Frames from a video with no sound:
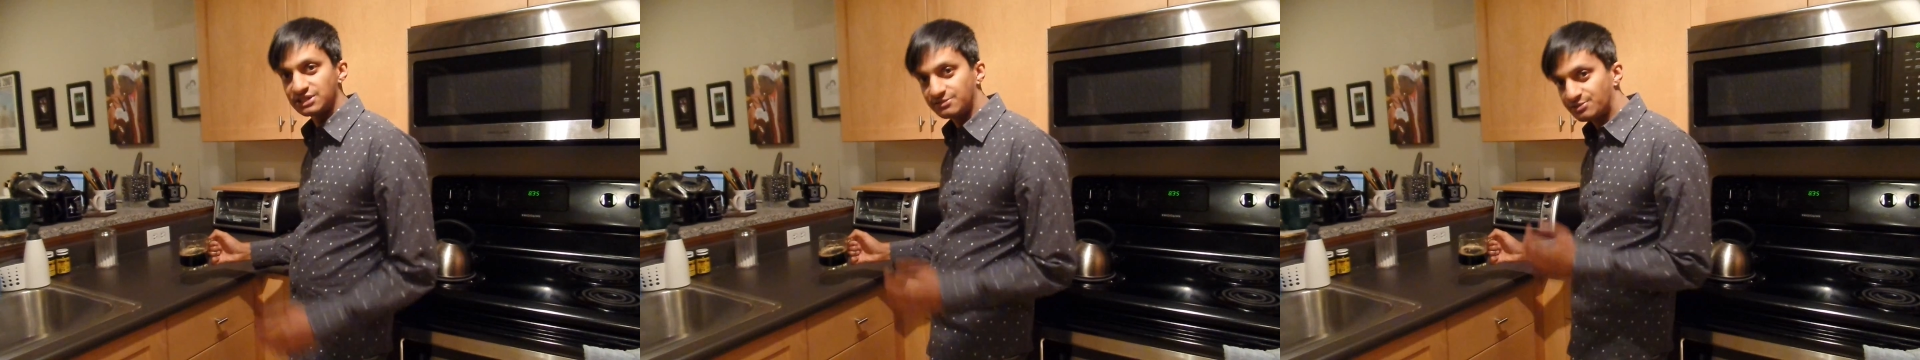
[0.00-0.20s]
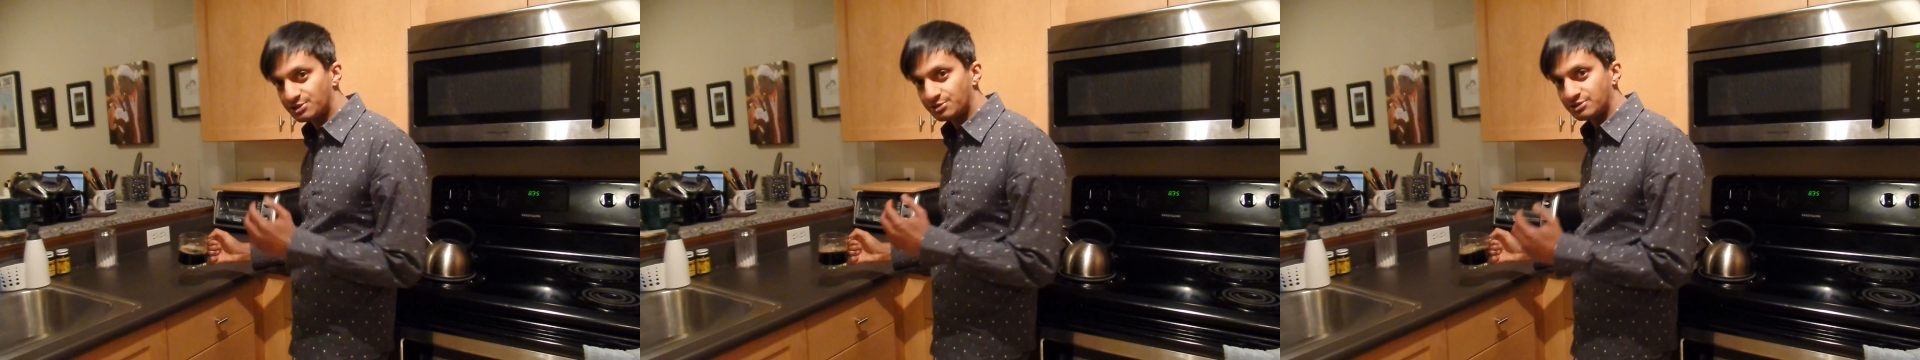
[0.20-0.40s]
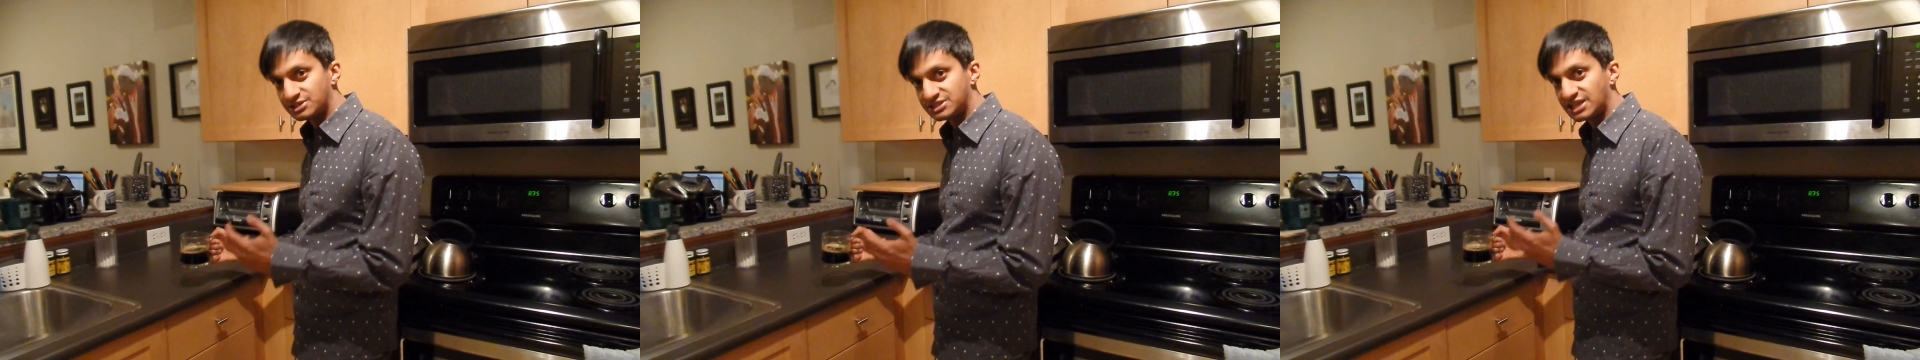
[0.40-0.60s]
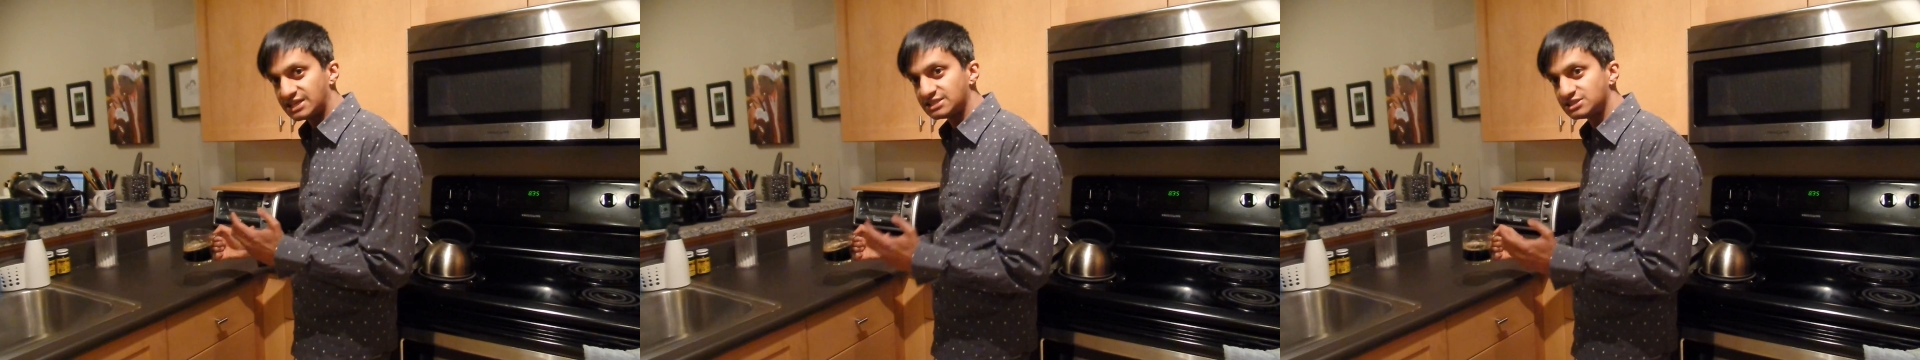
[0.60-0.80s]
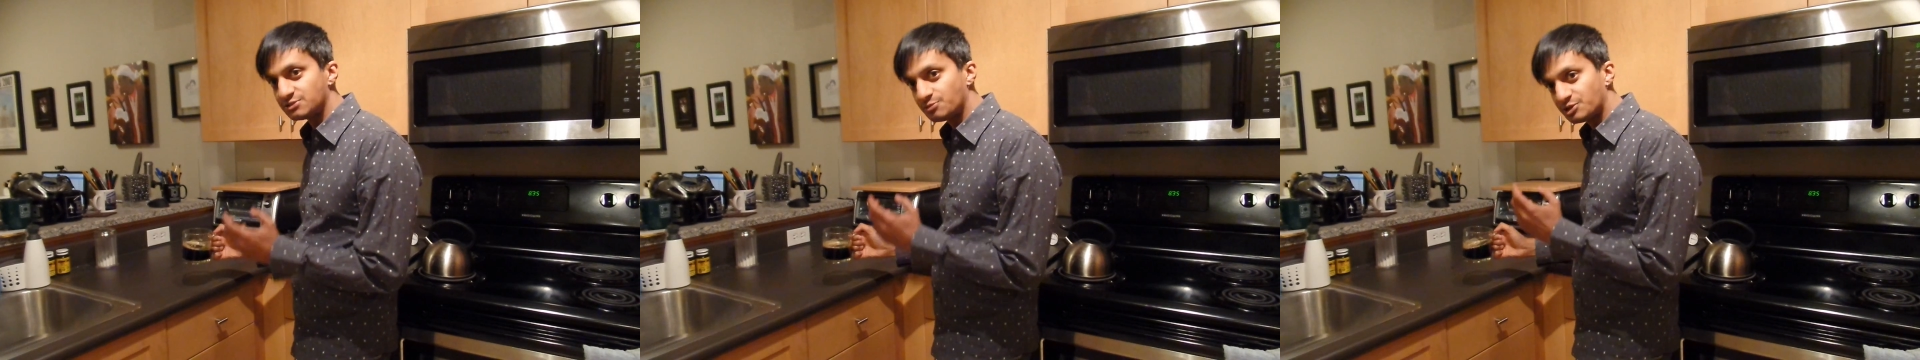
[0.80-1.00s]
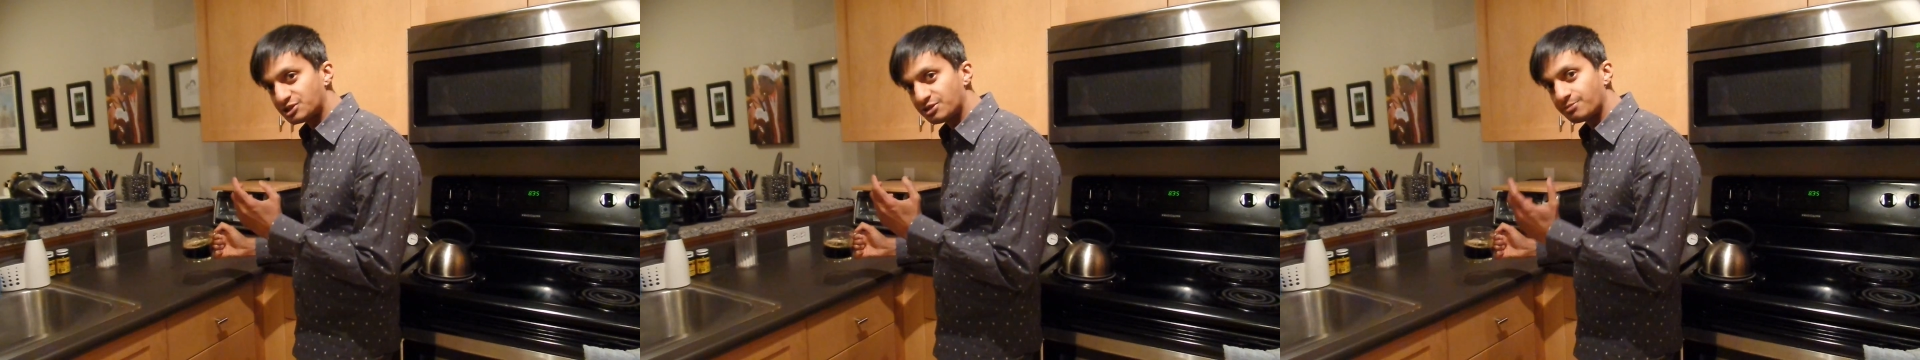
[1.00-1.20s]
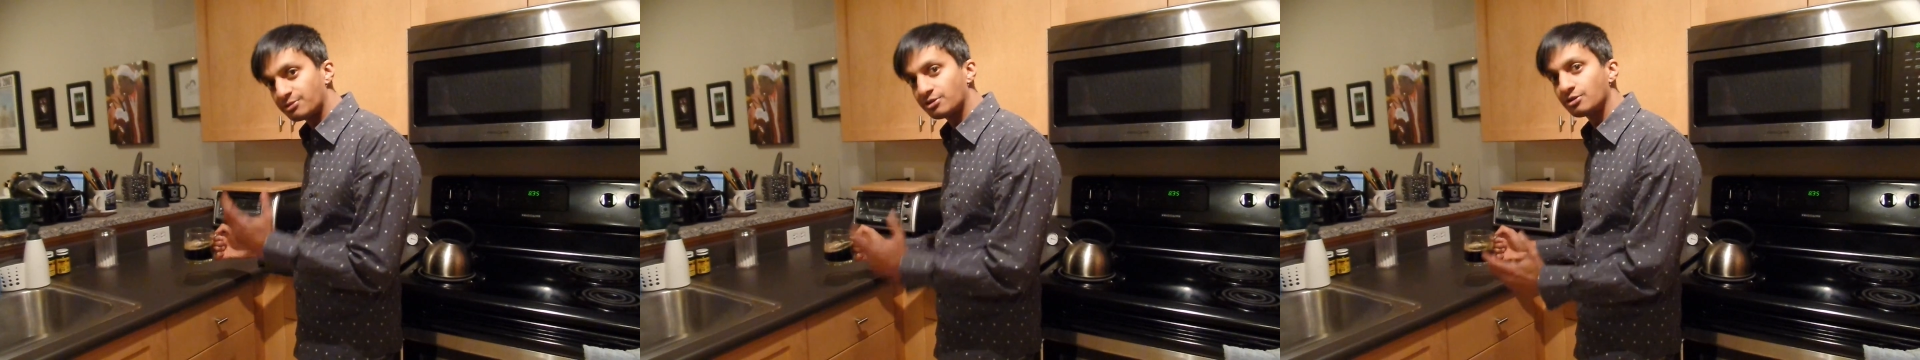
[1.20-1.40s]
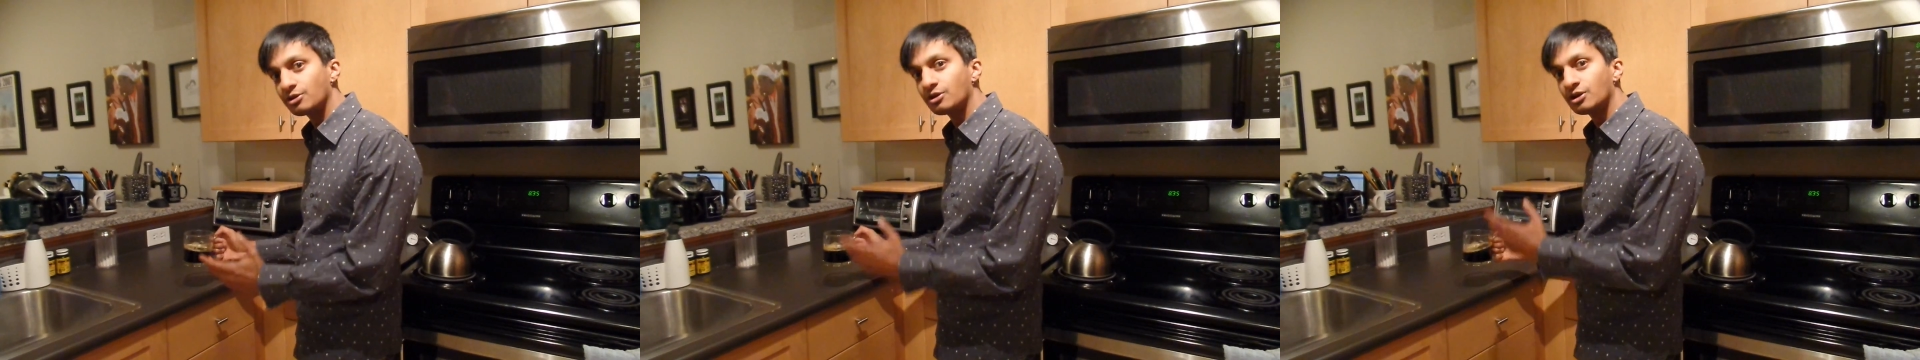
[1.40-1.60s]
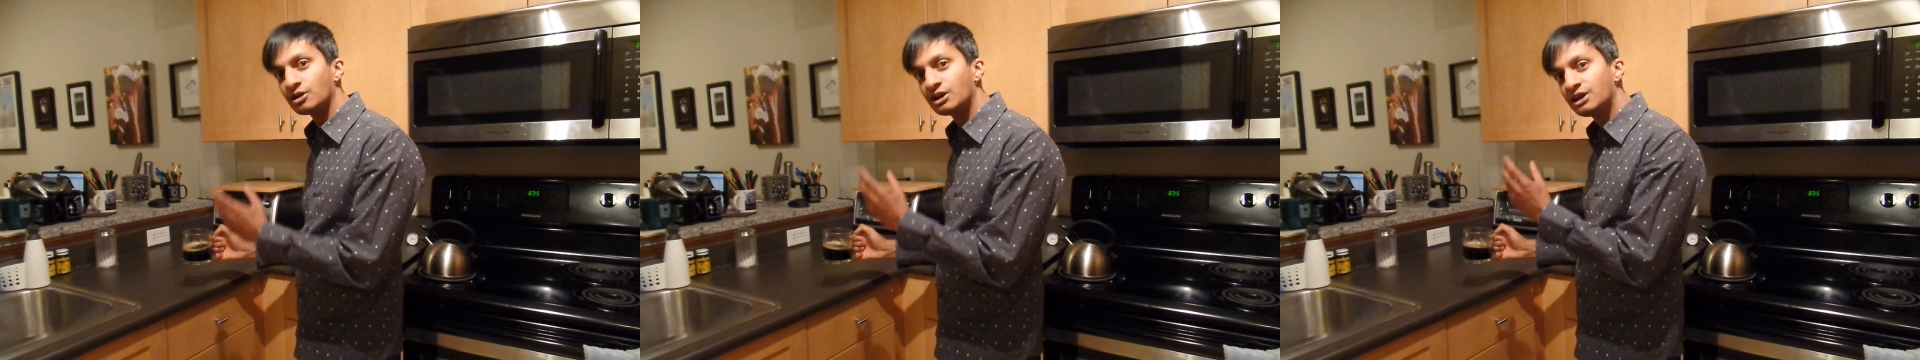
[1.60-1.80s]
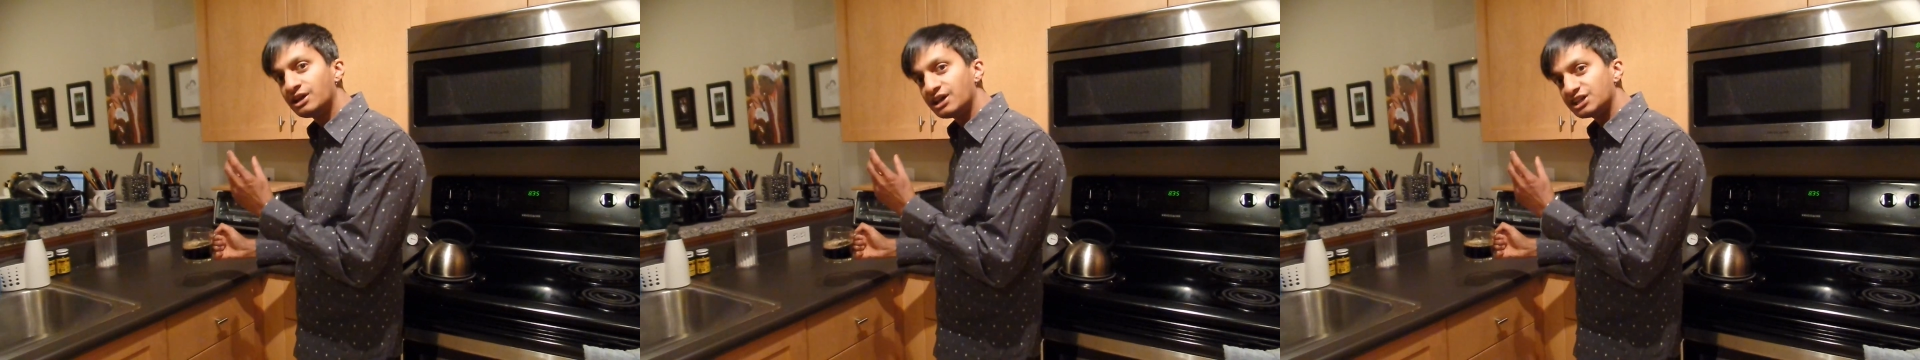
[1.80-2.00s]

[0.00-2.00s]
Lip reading: give you a sense of what the pure